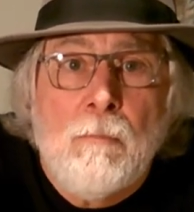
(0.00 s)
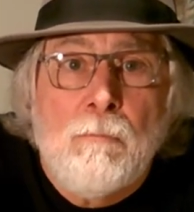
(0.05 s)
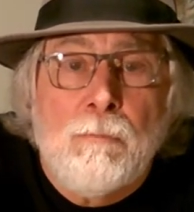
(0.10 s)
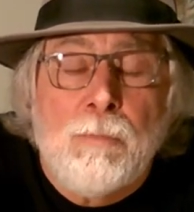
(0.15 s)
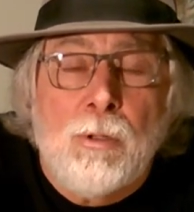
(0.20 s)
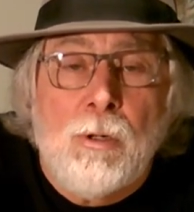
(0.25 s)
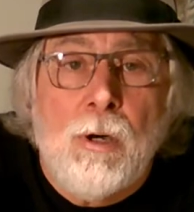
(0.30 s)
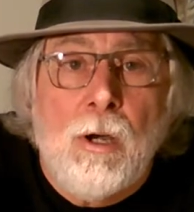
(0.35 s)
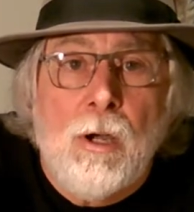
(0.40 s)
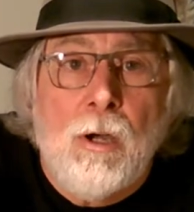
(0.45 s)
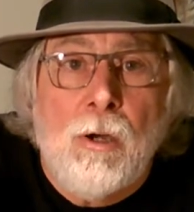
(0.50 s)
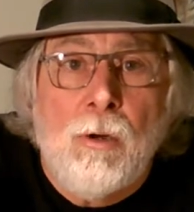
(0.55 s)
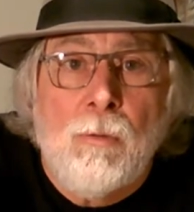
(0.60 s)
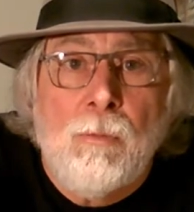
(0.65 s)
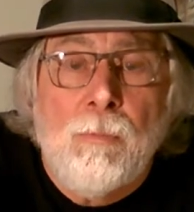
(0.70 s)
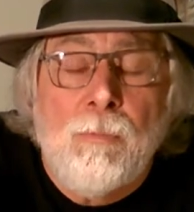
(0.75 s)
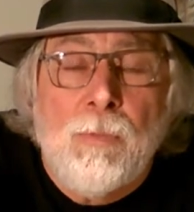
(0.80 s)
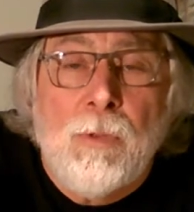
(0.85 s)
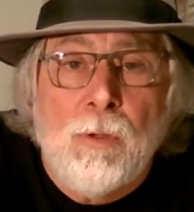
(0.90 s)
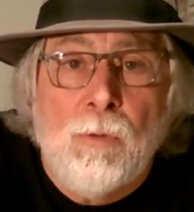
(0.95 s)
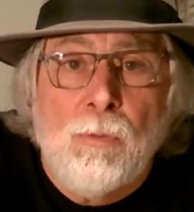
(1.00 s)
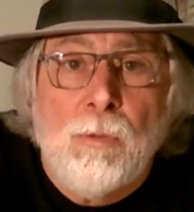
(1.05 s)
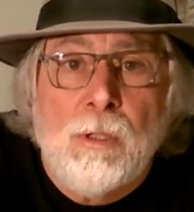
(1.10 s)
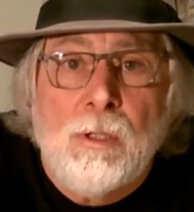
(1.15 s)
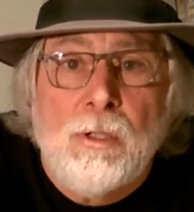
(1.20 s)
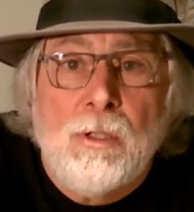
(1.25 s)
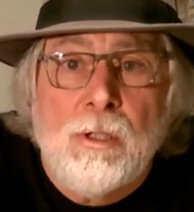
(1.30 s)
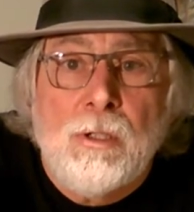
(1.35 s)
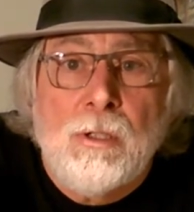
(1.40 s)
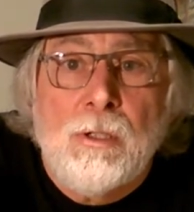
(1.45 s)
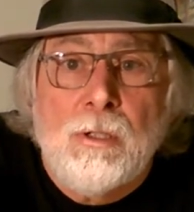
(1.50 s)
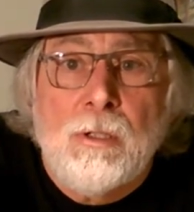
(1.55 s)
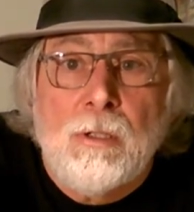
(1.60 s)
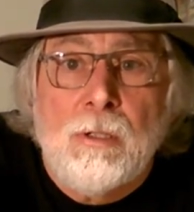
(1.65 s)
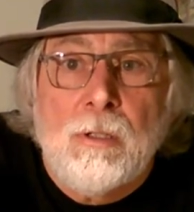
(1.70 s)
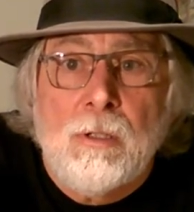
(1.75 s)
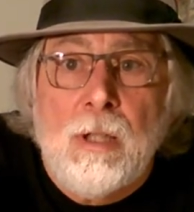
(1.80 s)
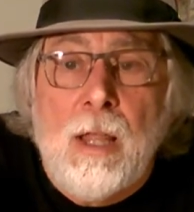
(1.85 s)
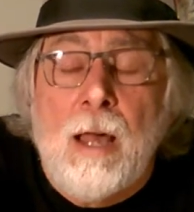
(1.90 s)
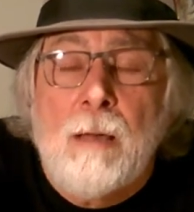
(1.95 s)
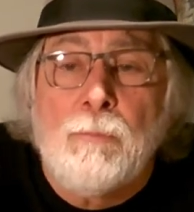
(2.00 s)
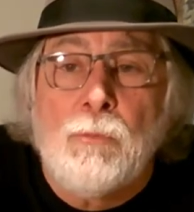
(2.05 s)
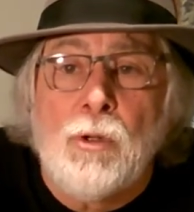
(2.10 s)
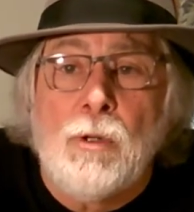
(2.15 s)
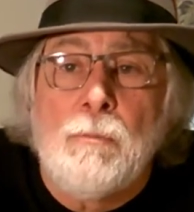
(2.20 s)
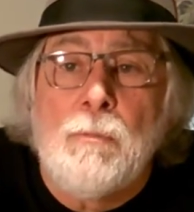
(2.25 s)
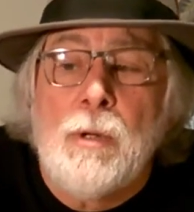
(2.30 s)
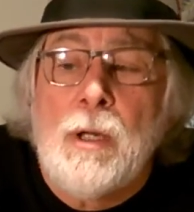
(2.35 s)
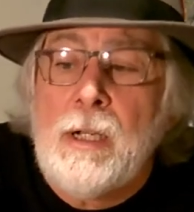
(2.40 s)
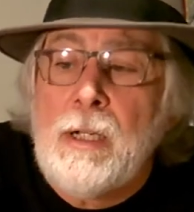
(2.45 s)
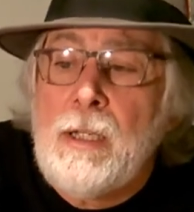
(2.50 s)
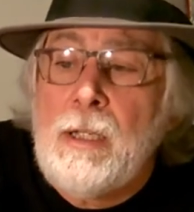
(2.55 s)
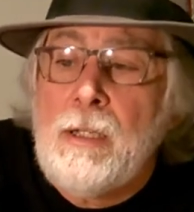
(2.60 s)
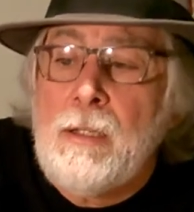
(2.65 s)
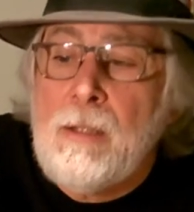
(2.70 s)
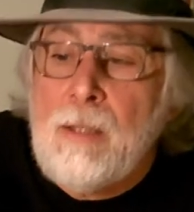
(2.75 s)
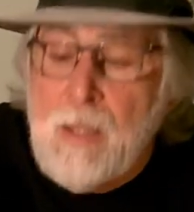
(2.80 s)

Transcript: Pro, which is a lot more money